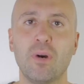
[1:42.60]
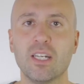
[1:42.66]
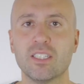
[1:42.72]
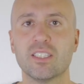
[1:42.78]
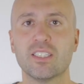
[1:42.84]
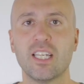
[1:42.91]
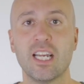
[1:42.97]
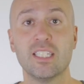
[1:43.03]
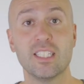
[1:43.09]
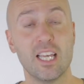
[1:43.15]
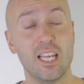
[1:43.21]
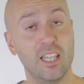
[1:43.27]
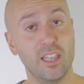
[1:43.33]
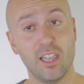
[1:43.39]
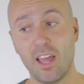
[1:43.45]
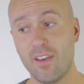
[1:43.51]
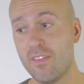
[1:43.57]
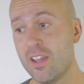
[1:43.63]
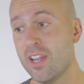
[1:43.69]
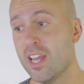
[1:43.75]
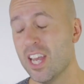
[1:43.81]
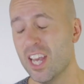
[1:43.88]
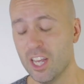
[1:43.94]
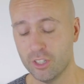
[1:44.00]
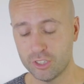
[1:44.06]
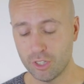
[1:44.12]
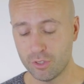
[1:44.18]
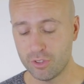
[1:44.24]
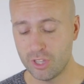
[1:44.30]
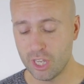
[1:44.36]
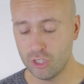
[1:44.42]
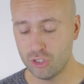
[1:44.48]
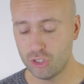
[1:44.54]
my size 11. So
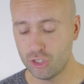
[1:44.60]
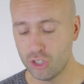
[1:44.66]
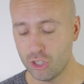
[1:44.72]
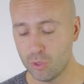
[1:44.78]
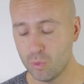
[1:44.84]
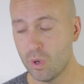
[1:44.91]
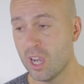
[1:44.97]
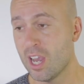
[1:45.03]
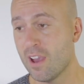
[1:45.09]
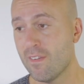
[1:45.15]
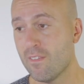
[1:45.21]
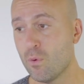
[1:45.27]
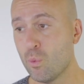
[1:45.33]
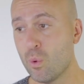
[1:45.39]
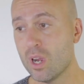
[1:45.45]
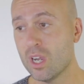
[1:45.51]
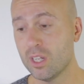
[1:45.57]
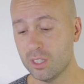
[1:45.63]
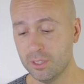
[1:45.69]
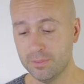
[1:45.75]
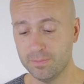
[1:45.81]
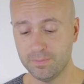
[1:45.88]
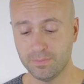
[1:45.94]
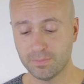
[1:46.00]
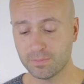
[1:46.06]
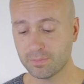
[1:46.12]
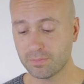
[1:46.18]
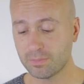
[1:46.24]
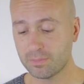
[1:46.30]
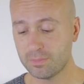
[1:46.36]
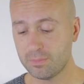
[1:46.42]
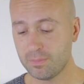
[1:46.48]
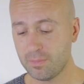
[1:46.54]
this shoe will
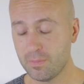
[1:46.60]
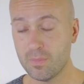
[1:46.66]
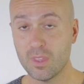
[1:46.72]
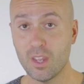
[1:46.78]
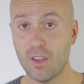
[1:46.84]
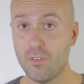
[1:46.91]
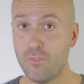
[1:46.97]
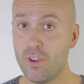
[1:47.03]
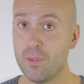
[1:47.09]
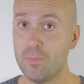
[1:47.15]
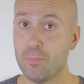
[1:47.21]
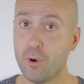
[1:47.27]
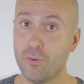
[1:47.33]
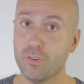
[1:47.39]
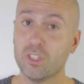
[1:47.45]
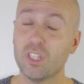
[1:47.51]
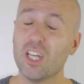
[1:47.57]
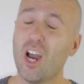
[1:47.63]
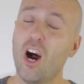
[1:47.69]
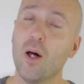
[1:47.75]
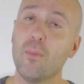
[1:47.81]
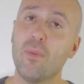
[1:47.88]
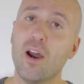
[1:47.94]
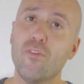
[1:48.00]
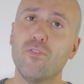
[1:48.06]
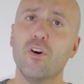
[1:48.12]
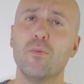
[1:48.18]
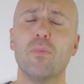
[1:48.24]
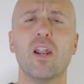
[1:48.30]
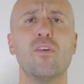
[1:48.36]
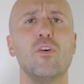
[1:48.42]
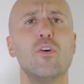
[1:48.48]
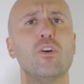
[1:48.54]
fit perfectly on my foot,
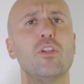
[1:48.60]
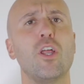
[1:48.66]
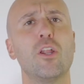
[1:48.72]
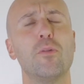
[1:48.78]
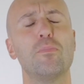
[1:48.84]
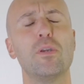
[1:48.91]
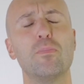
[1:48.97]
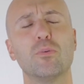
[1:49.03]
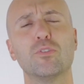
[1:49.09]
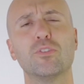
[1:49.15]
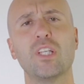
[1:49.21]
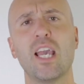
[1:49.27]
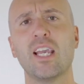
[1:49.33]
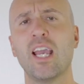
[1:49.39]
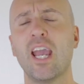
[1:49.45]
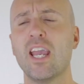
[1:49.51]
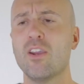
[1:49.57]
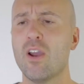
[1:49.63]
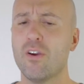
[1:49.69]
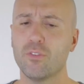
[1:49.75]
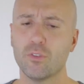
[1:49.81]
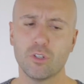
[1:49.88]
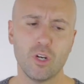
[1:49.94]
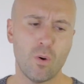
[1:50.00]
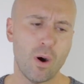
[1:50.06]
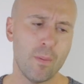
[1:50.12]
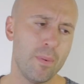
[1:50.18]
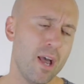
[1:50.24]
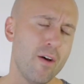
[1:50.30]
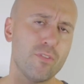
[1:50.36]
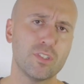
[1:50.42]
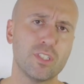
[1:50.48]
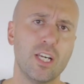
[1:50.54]
but I heard a lot of people saying, hey, you have to go up
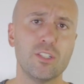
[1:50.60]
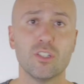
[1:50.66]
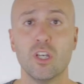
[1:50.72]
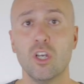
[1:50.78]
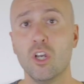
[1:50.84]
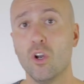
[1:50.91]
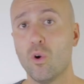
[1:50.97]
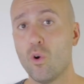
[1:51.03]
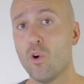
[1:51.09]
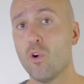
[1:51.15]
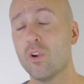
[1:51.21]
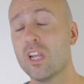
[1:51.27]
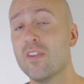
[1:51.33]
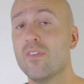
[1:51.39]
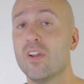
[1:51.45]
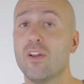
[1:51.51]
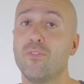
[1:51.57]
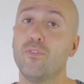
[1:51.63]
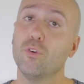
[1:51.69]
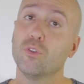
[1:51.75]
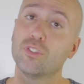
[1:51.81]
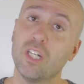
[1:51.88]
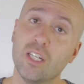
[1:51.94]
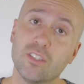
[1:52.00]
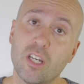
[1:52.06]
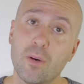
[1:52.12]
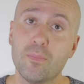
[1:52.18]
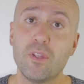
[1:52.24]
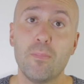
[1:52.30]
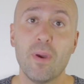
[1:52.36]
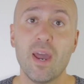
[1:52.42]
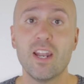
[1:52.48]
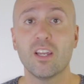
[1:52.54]
half a size or even a full size up,
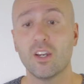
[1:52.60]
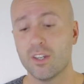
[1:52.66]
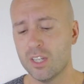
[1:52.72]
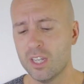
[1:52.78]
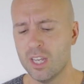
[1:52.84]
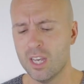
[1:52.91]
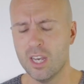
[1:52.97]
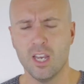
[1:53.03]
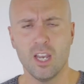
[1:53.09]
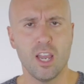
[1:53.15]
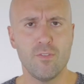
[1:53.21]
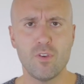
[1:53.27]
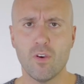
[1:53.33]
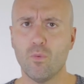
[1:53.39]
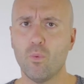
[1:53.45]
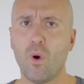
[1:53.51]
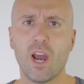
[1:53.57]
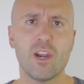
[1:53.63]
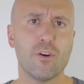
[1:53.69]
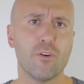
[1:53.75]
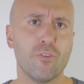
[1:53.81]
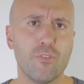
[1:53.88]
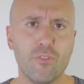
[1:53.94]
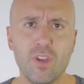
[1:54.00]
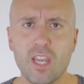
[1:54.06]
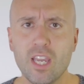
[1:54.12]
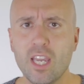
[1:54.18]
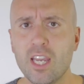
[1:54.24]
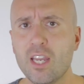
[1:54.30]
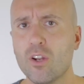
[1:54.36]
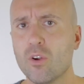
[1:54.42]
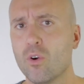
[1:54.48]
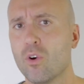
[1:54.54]
depending on if you have wider
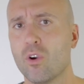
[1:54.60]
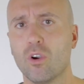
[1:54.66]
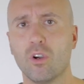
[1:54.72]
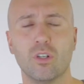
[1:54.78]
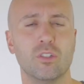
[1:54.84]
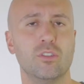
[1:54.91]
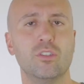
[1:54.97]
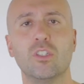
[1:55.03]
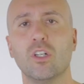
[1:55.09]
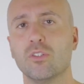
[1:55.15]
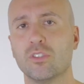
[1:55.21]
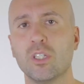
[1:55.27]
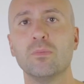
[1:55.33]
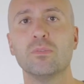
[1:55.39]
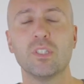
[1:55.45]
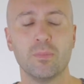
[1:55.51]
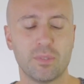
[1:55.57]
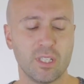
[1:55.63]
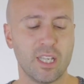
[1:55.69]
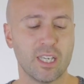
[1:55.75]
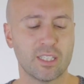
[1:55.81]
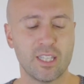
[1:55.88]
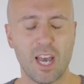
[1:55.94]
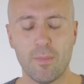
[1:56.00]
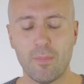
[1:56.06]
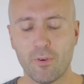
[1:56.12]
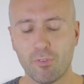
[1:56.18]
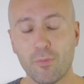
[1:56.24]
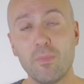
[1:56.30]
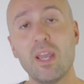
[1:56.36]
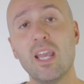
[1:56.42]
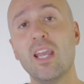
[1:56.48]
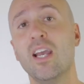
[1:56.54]
feet or, something like that. But
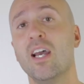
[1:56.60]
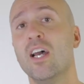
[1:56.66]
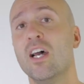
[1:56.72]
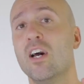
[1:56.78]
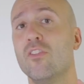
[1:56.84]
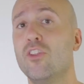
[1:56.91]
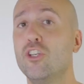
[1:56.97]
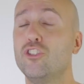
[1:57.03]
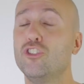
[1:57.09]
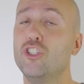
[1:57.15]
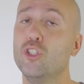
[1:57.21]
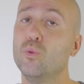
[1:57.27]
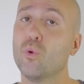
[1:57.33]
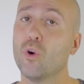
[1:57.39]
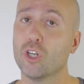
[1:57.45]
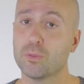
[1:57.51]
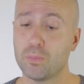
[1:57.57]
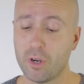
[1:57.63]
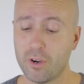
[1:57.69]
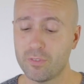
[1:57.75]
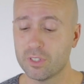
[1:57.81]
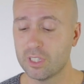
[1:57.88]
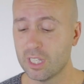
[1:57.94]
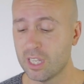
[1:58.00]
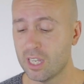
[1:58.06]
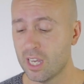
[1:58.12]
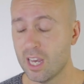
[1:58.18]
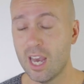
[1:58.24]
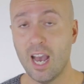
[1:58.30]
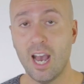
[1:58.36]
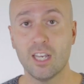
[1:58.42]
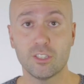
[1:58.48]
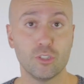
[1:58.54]
for me, this shoe works perfectly
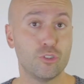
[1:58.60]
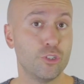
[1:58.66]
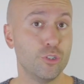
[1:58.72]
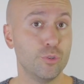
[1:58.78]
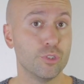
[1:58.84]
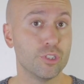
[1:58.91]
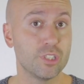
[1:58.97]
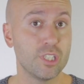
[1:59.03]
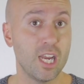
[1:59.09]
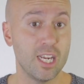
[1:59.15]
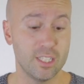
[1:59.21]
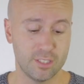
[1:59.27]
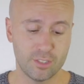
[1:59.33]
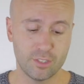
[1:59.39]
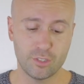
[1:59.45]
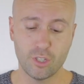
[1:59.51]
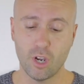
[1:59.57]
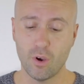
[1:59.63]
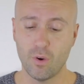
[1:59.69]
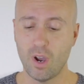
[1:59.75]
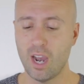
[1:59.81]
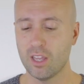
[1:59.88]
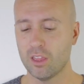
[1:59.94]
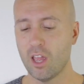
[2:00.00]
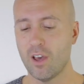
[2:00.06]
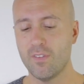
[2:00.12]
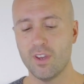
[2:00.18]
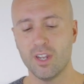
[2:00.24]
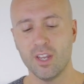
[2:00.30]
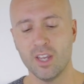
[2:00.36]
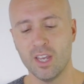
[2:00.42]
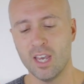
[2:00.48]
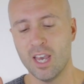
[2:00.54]
as a true to size. So I love
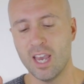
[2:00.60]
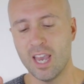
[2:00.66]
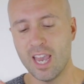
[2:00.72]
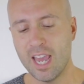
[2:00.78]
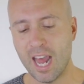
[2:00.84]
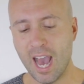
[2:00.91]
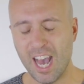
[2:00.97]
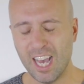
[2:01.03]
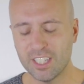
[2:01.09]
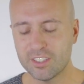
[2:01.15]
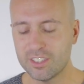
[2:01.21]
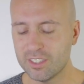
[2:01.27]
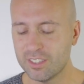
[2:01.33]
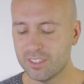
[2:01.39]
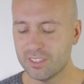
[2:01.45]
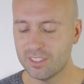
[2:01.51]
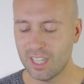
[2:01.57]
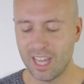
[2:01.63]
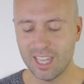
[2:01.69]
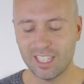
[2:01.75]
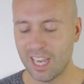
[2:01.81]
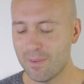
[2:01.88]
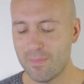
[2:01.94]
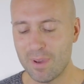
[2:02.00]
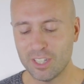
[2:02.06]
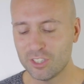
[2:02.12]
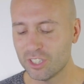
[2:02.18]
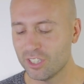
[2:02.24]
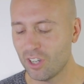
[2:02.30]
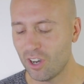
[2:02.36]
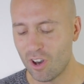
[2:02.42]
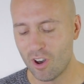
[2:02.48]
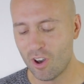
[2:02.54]
it. It has, like I mentioned,